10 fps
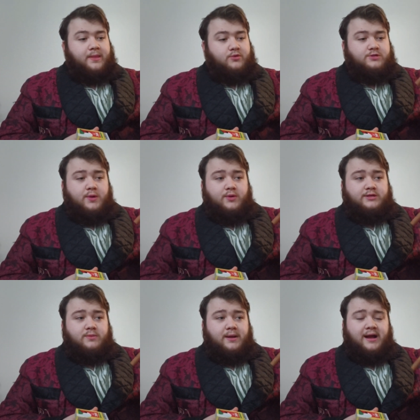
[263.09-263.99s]
we'll smoke
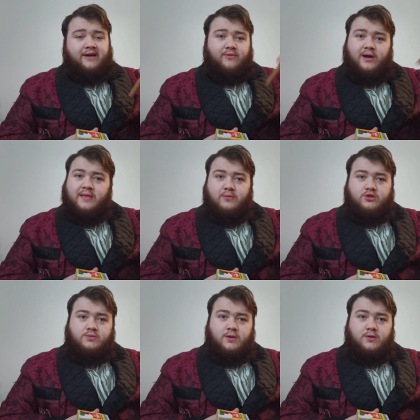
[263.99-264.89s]
it to about halfway, and then
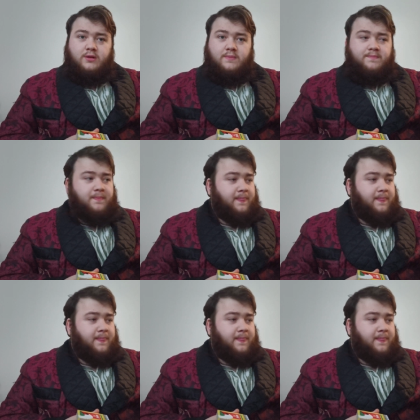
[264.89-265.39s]
we'll smoke.